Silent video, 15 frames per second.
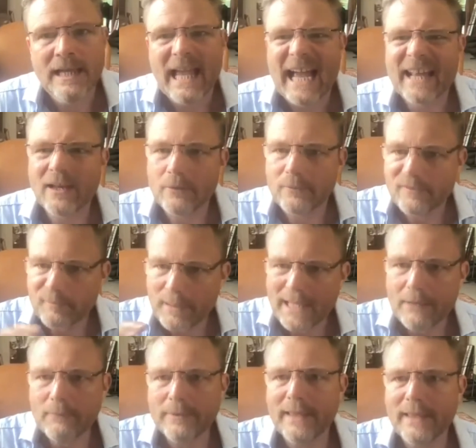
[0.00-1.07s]
And I was playing
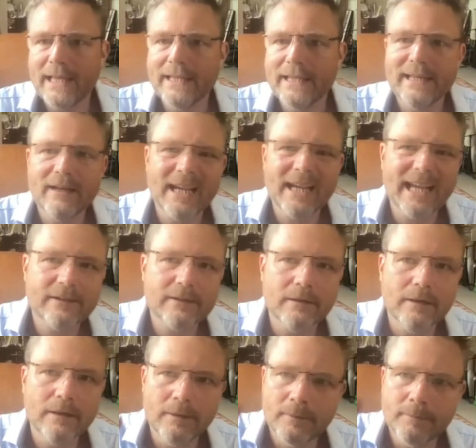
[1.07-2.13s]
with that. And then I had
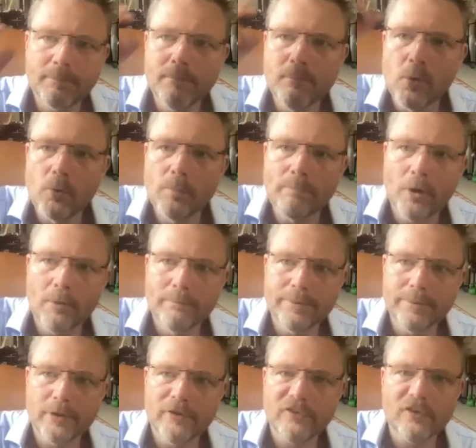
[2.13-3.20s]
a, a more
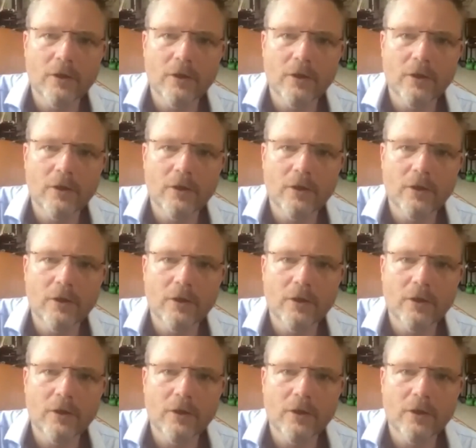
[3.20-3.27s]
pompous,